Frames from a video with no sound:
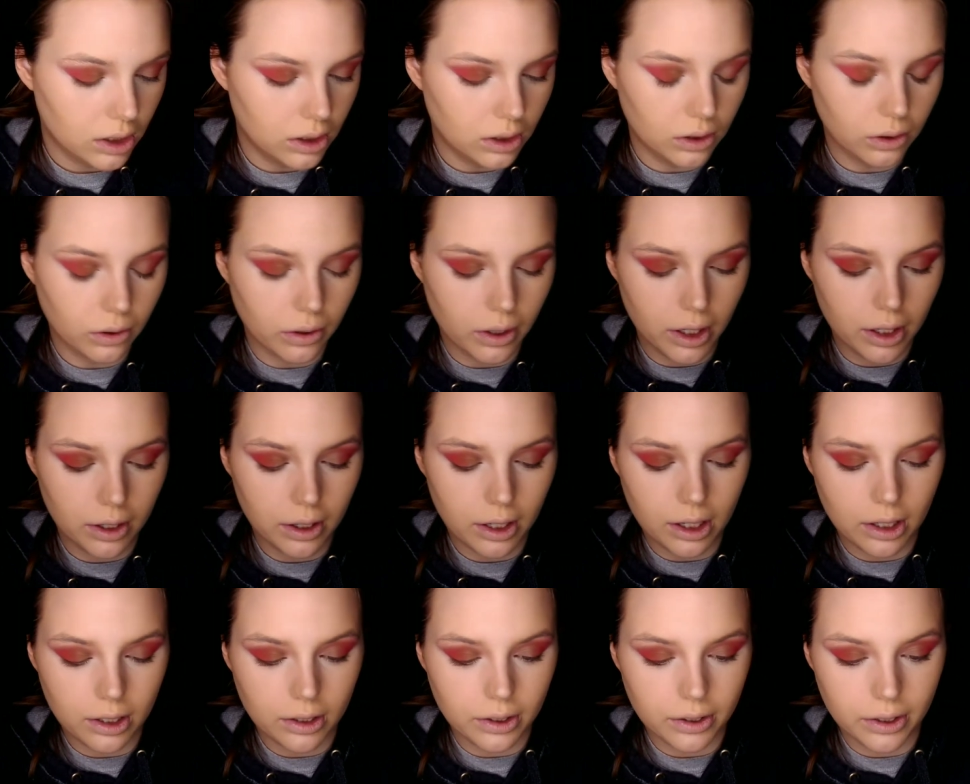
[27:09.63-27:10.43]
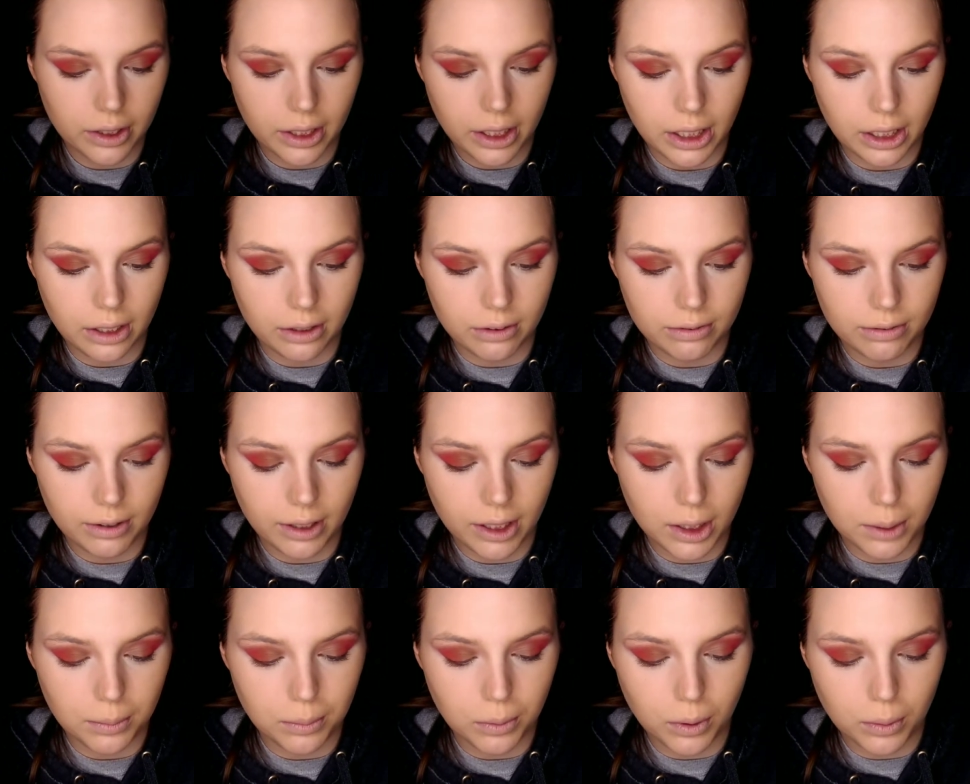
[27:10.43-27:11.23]
L'Oreal
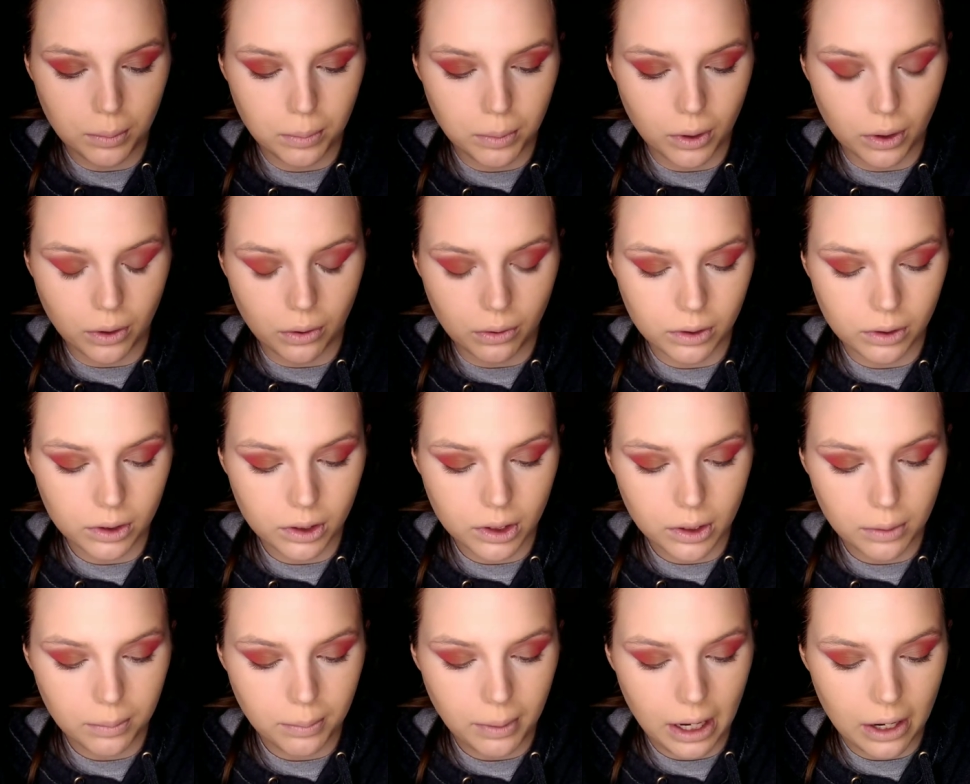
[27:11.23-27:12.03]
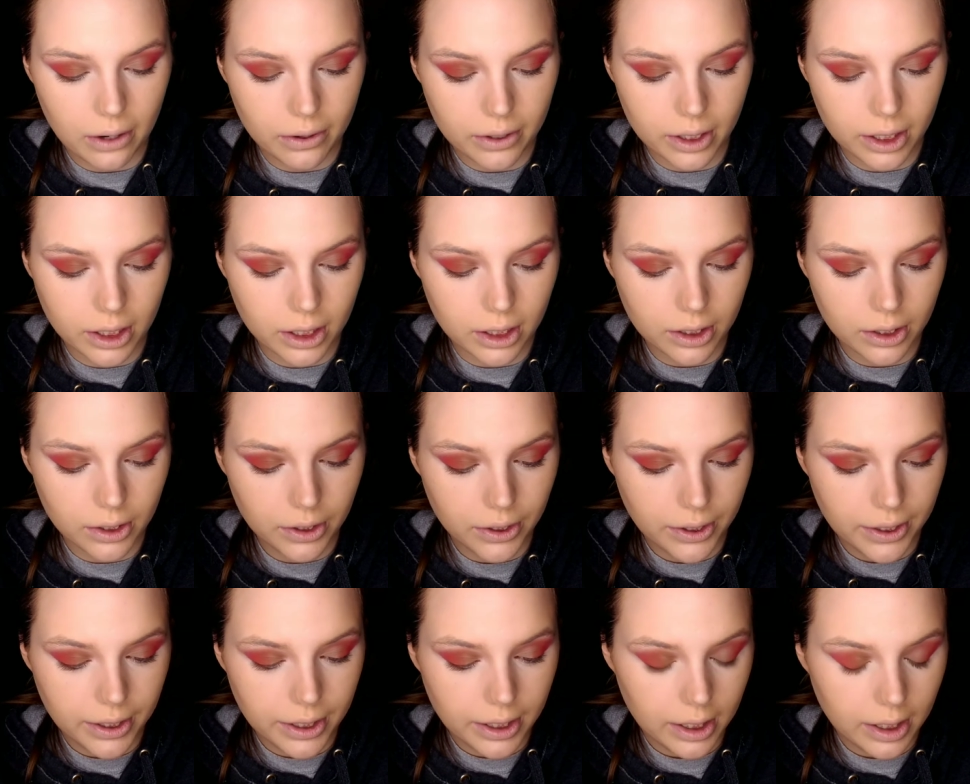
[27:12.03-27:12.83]
Infallible Pro Glow Powder,
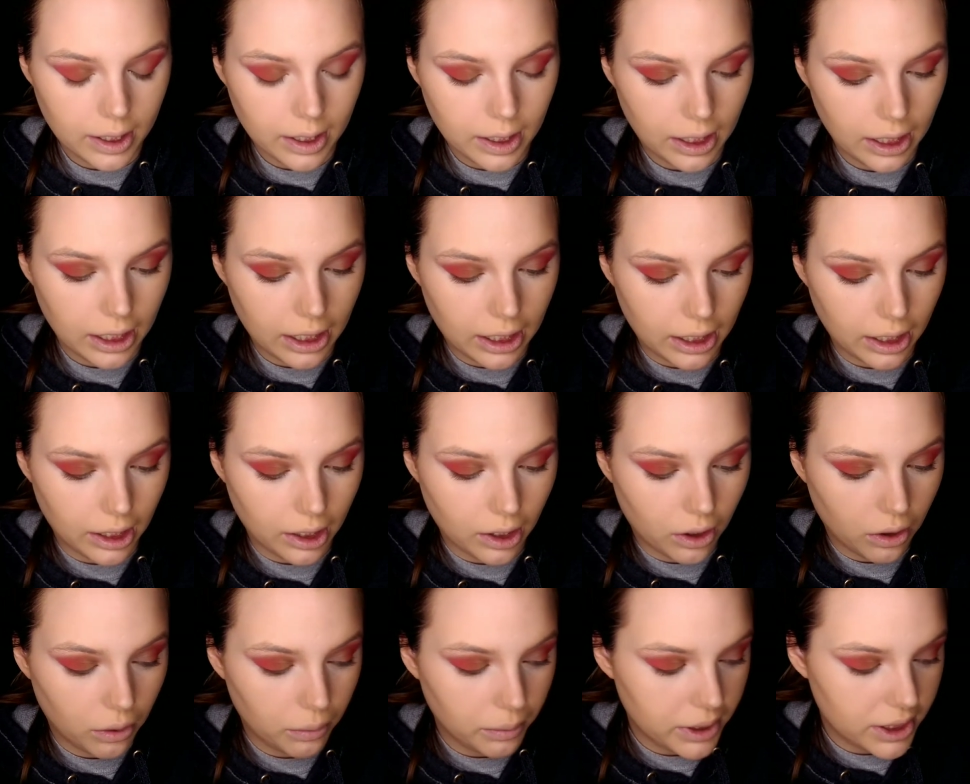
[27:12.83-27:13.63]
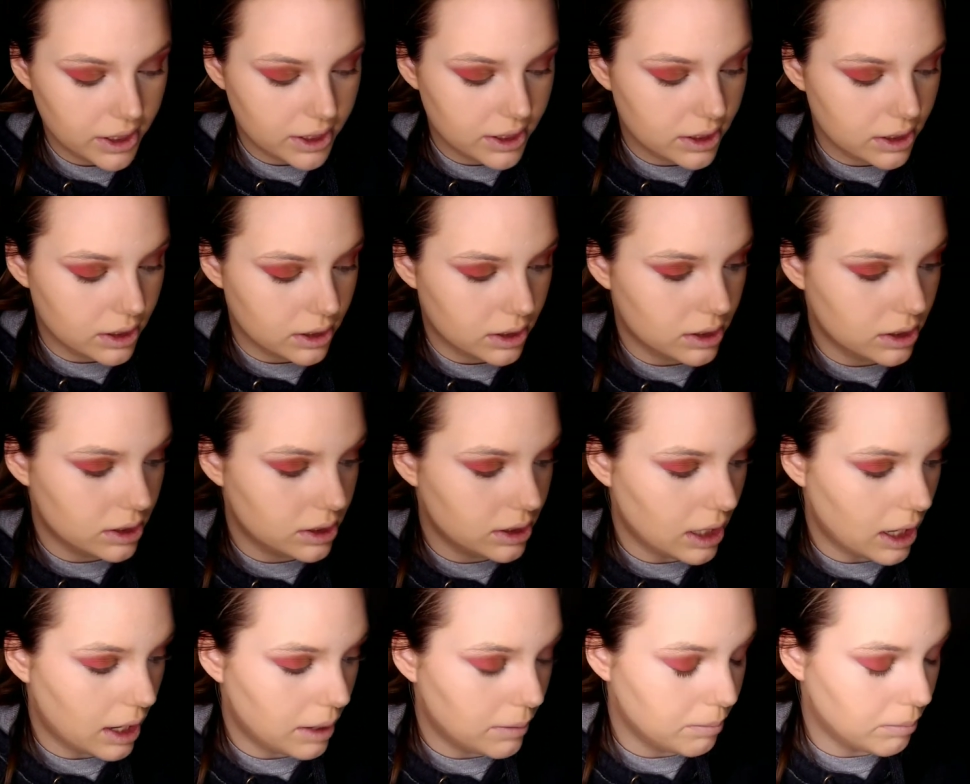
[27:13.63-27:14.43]
and I always
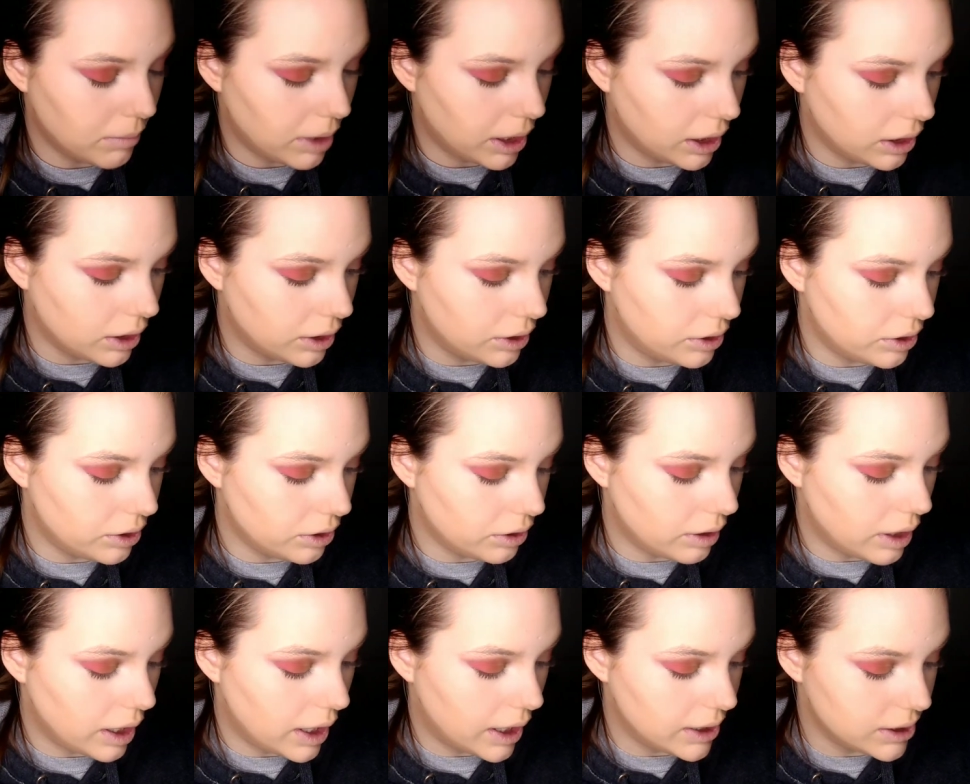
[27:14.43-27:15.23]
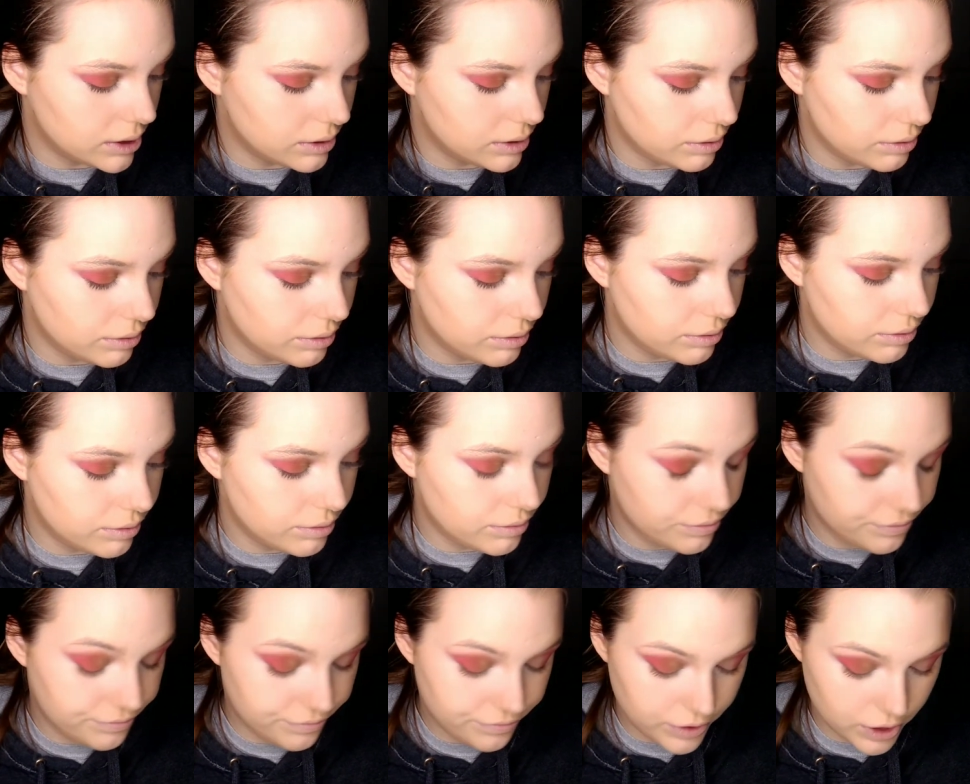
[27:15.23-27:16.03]
set my under eyes
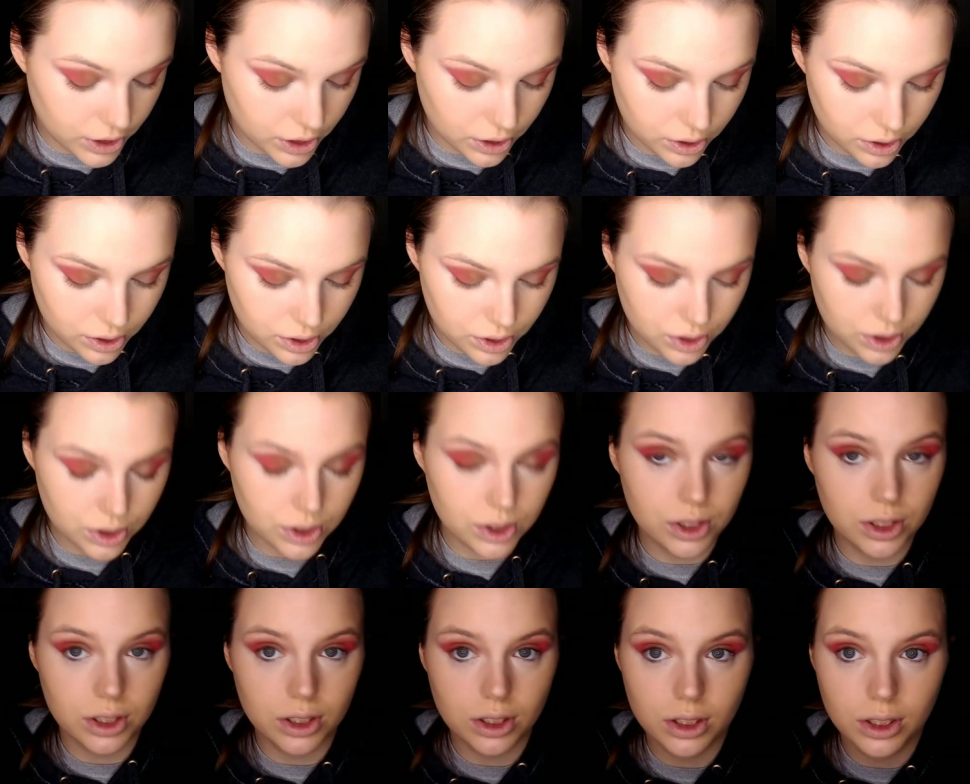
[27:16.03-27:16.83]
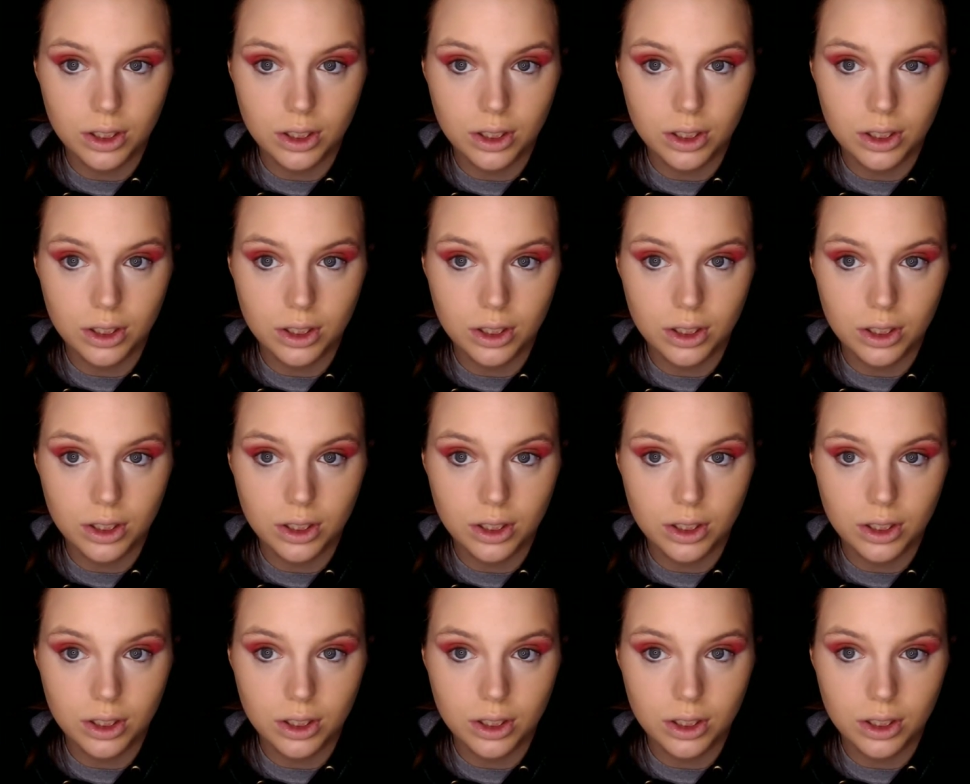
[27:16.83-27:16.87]
first,